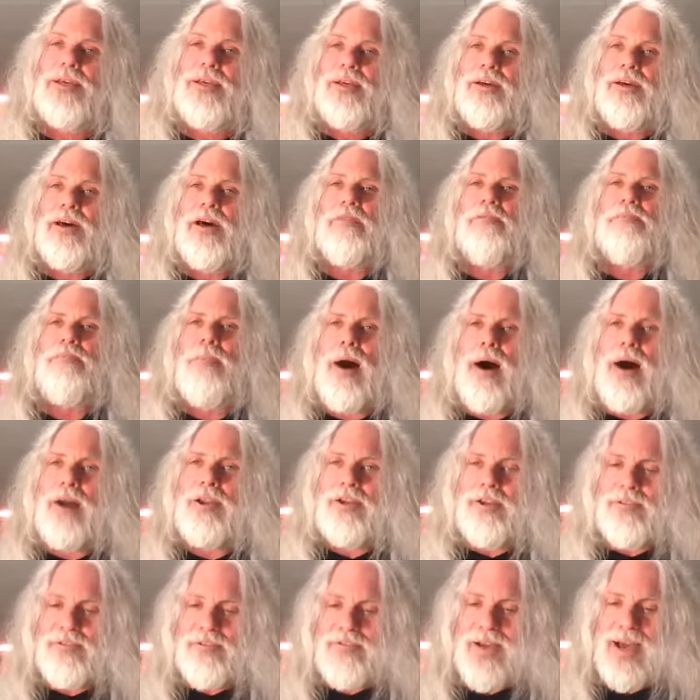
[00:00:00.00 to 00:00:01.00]
of
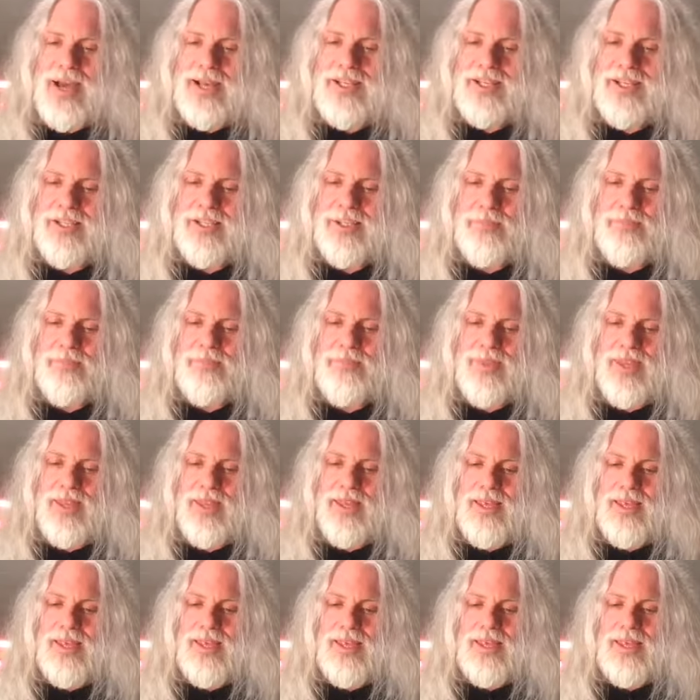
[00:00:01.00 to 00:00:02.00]
modern fascism.
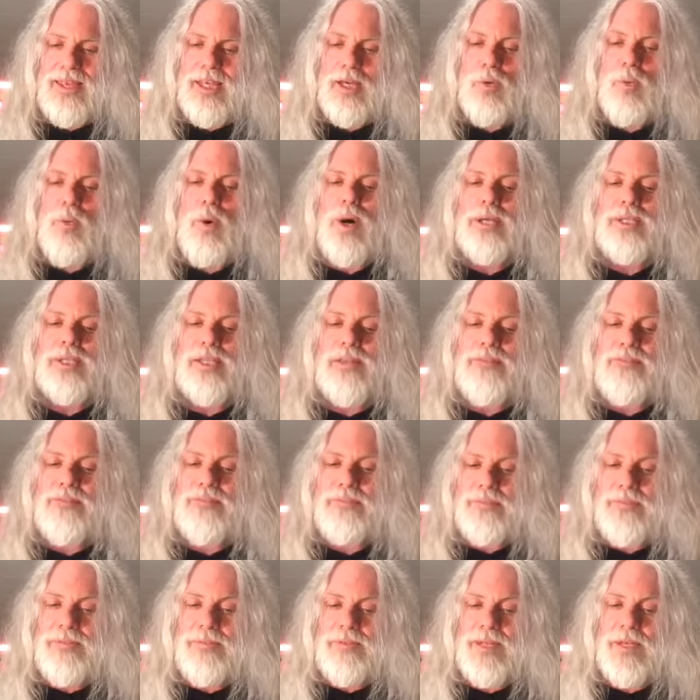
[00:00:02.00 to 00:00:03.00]
It
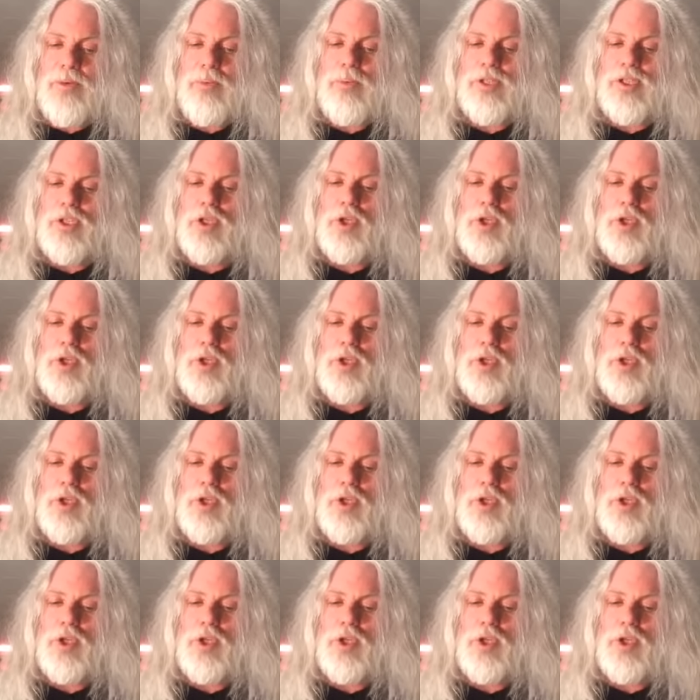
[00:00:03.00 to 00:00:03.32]
was